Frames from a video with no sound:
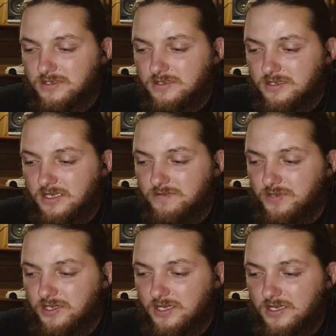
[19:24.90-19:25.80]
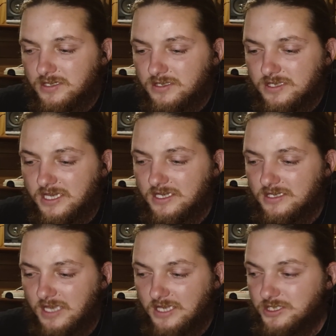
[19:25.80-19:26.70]
could be
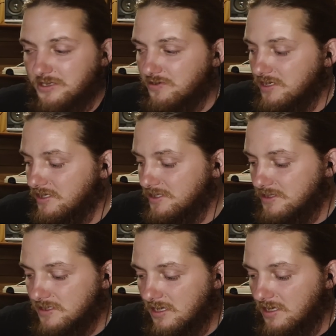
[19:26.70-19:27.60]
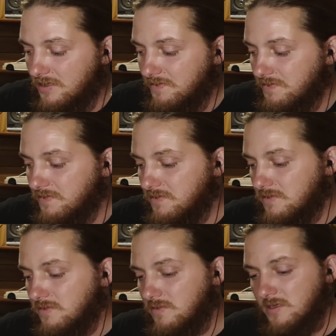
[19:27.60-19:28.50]
ancient Greeks. You
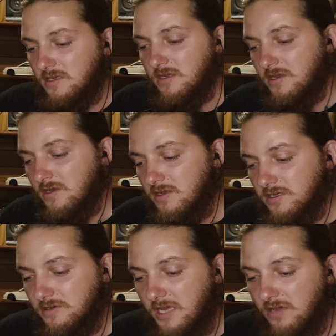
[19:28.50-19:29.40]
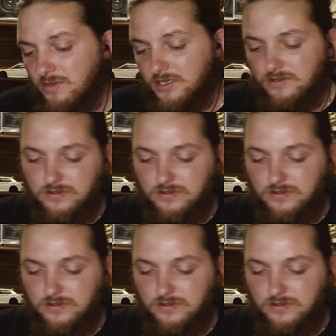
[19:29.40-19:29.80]
name it.